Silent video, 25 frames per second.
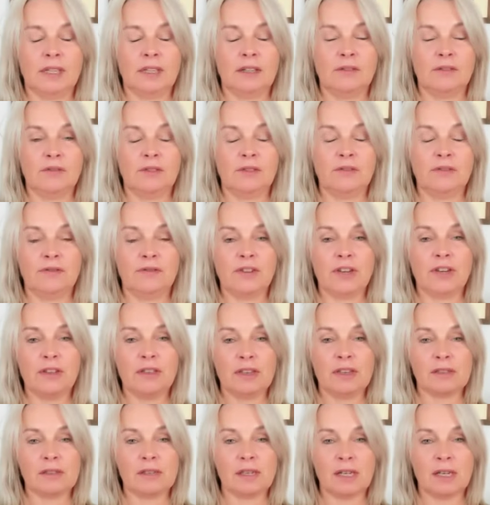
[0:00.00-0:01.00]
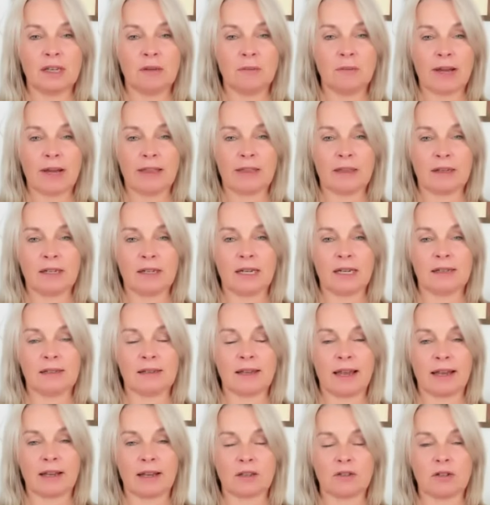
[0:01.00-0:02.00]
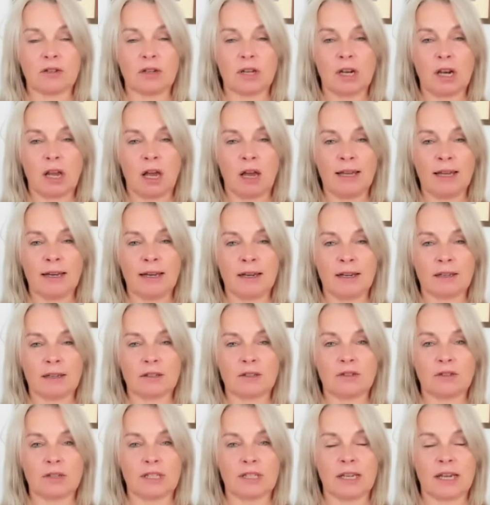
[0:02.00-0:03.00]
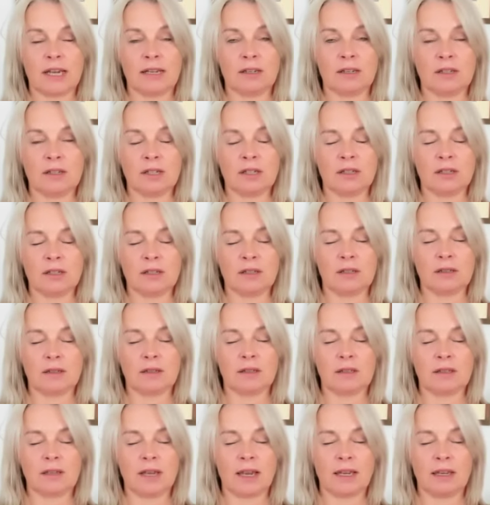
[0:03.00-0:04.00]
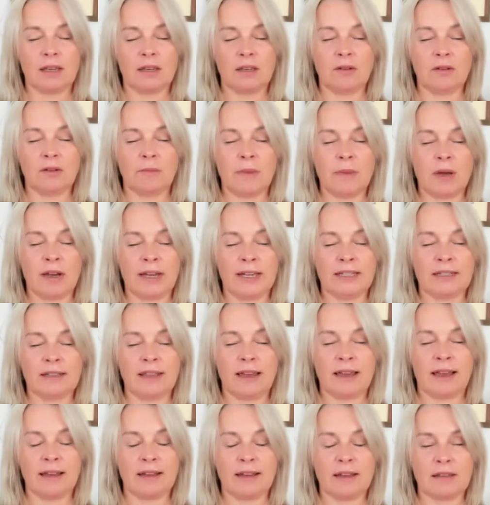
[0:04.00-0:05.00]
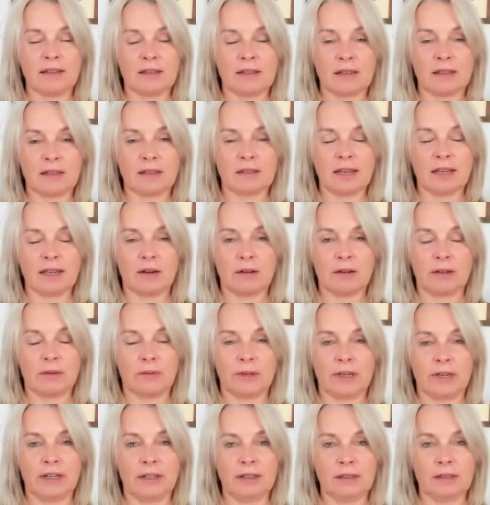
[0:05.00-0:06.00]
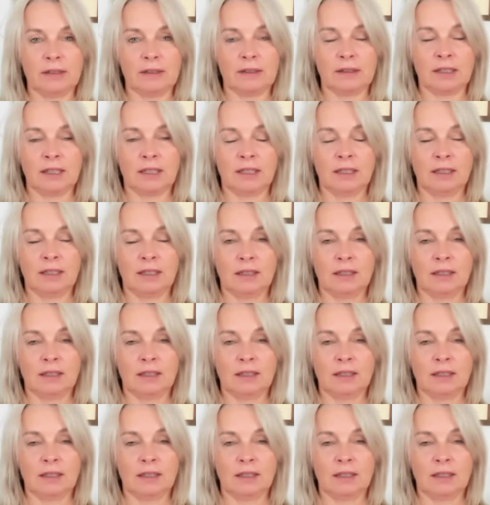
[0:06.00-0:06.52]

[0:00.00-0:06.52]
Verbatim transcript: And if you feel there's anywhere that needs extra light, extra attention, just take your mind there because that's how it works.